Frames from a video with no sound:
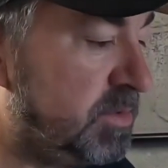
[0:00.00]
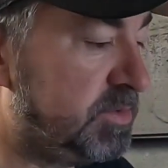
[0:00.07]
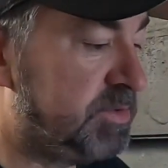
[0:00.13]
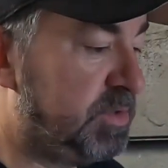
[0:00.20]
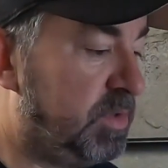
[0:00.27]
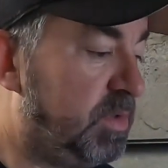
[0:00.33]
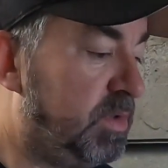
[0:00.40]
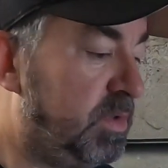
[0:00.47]

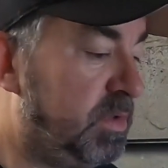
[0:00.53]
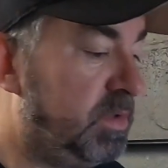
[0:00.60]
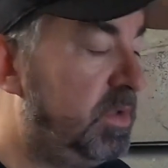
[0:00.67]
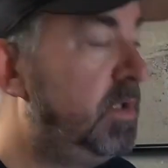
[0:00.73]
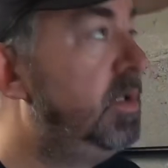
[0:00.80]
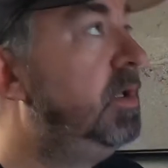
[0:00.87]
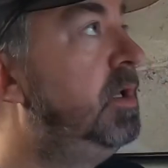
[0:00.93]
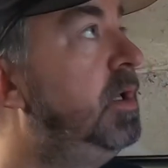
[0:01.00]
So,
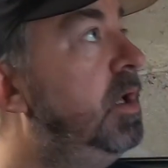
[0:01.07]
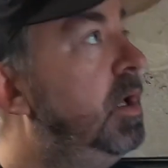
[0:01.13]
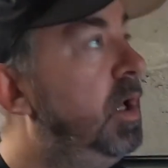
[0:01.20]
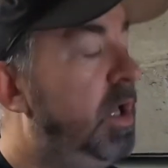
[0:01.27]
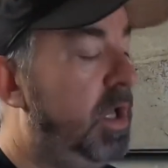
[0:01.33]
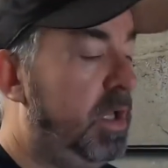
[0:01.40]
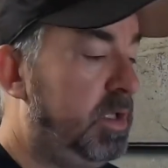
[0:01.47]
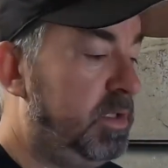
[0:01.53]

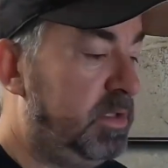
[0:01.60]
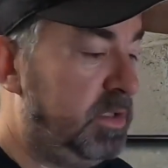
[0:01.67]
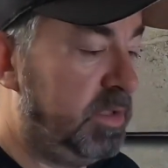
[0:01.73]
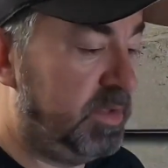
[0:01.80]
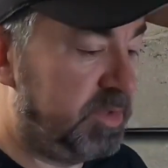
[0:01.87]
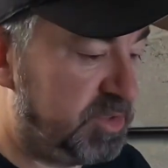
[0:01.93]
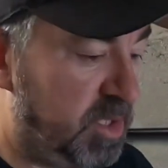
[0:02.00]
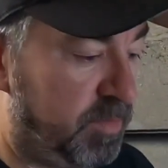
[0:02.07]
and
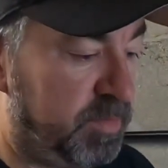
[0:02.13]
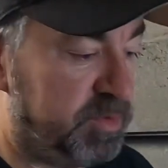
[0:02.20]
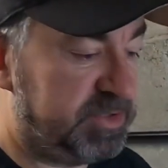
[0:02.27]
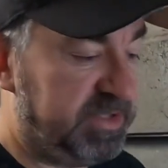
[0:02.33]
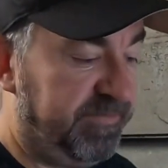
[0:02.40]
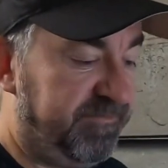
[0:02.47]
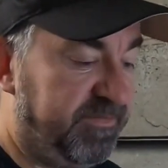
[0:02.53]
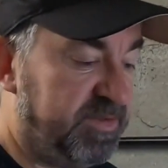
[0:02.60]
there's not
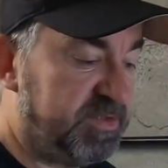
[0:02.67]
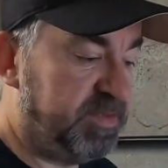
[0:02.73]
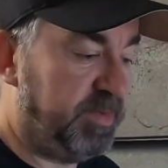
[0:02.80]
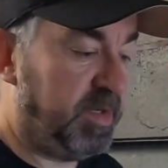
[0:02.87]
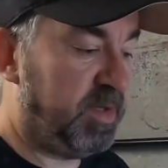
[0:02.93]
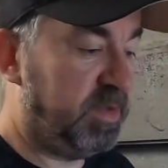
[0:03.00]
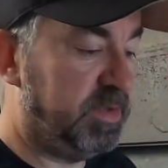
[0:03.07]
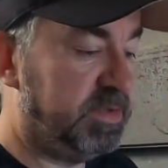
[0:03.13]
much difference, to
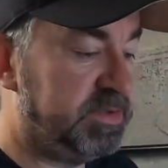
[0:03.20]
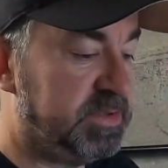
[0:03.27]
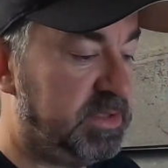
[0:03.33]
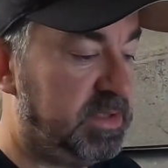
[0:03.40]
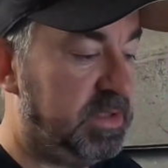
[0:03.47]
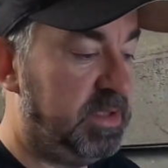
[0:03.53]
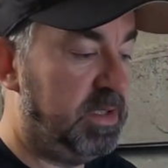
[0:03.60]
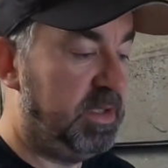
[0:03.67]
be honest.